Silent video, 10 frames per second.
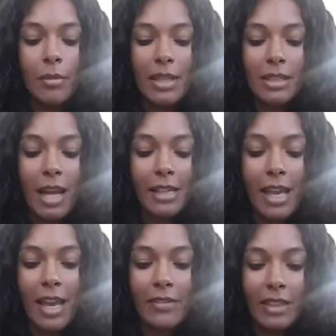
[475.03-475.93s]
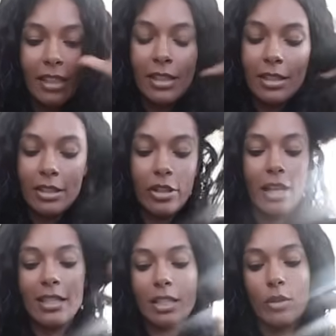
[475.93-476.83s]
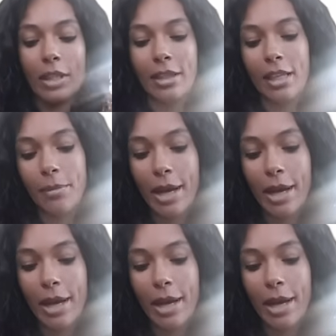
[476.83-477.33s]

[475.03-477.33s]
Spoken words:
it's kind of heavy, so that's the only thing